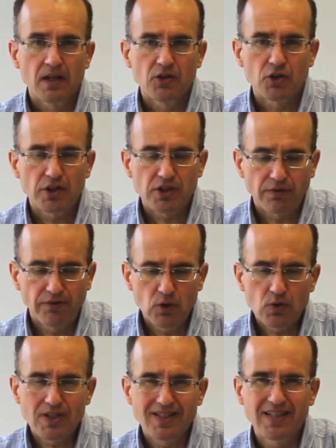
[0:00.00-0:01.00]
So there's a
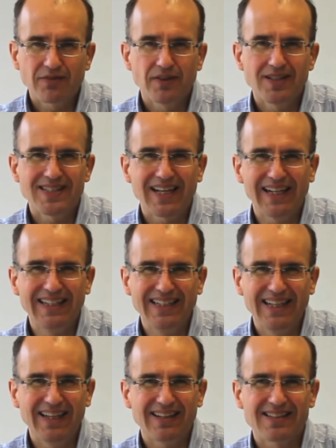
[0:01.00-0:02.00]
few different
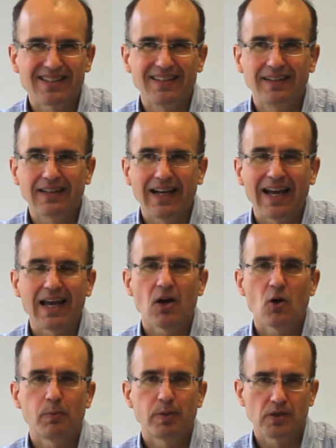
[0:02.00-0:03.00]
techniques that
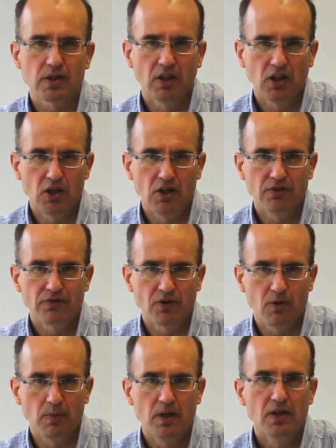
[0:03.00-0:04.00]
help us learn
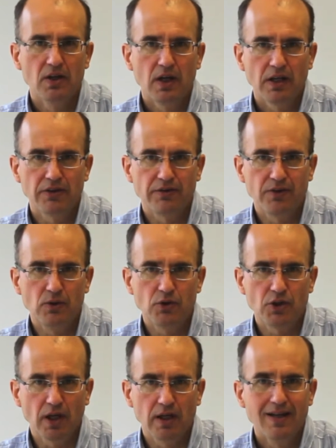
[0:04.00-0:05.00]
from the
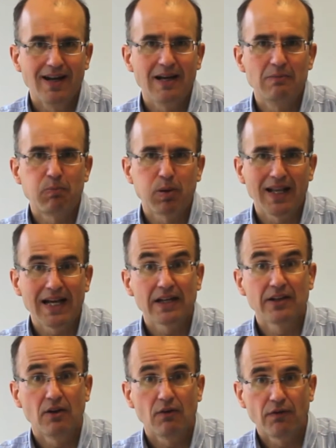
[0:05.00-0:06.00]
future and
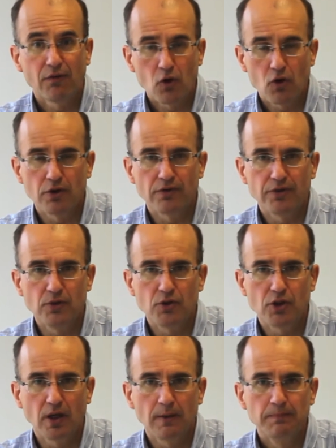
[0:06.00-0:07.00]
plan for the
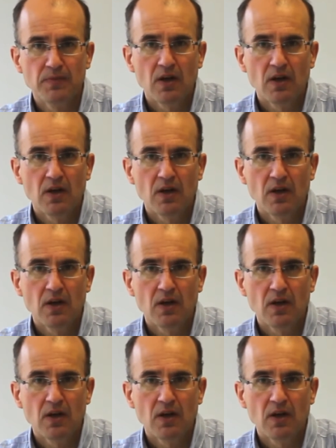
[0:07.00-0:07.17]
future.